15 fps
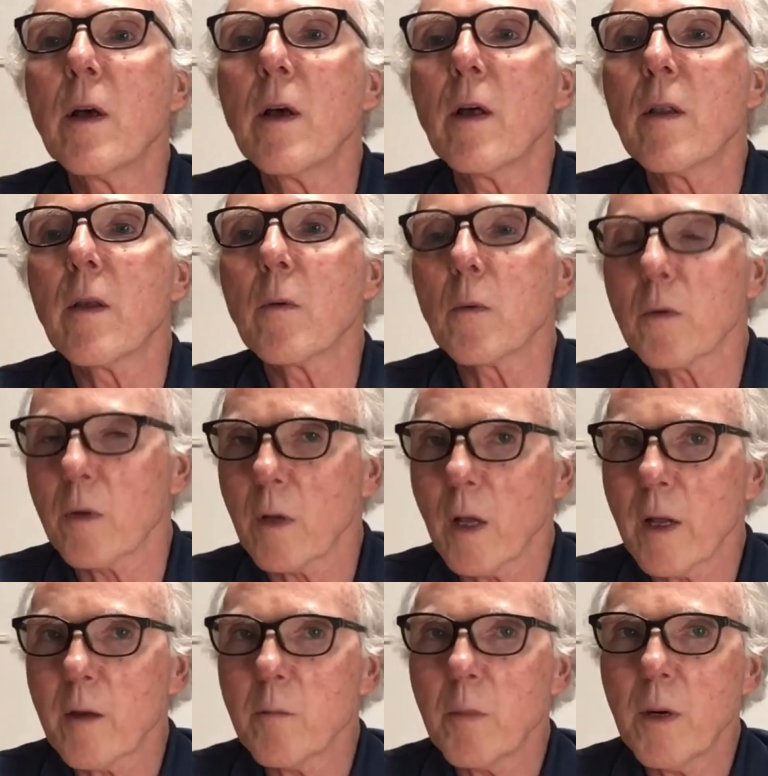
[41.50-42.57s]
There was a
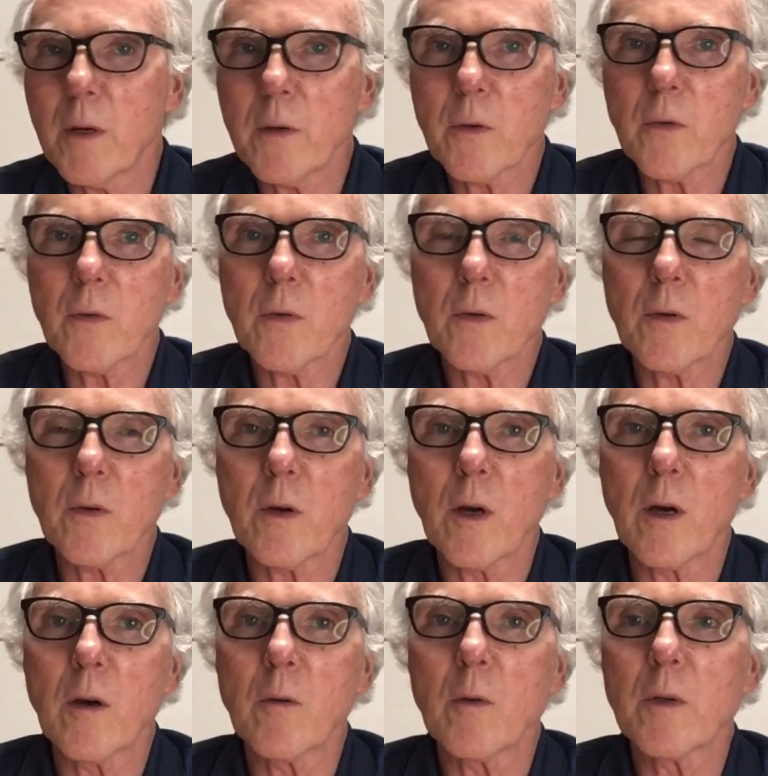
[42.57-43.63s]
lot of buzz
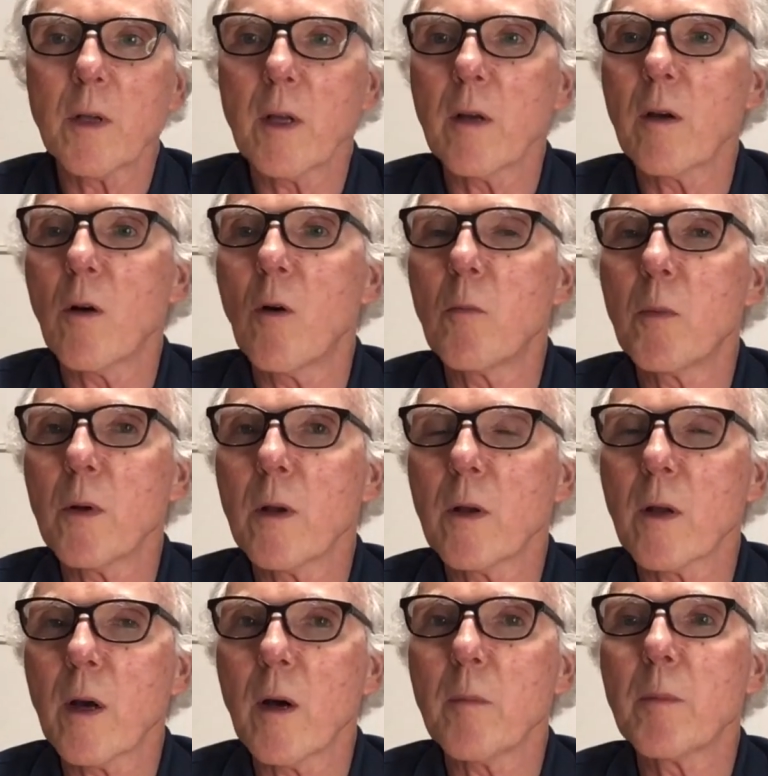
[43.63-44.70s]
when they
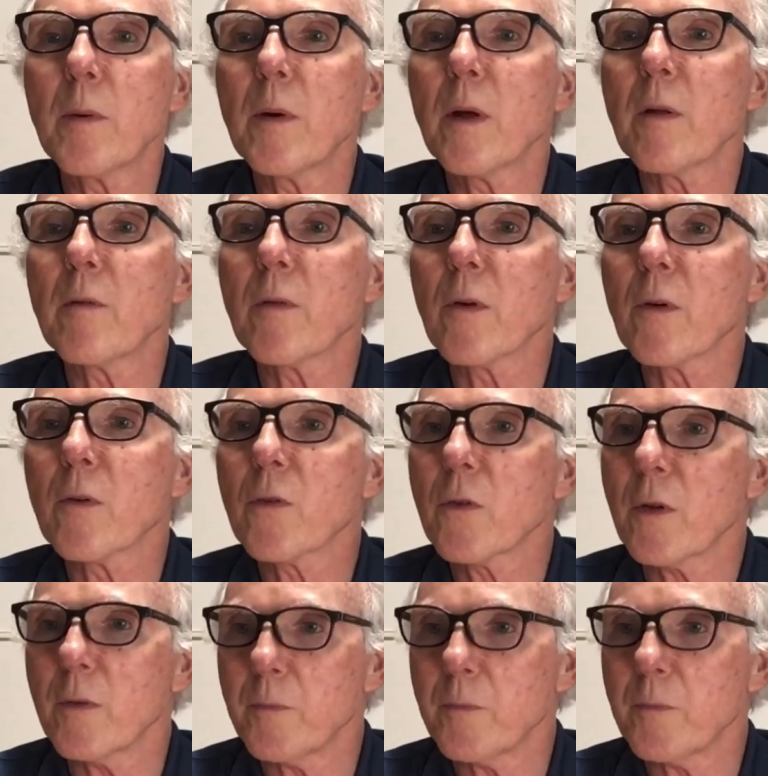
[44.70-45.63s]
opened up at first.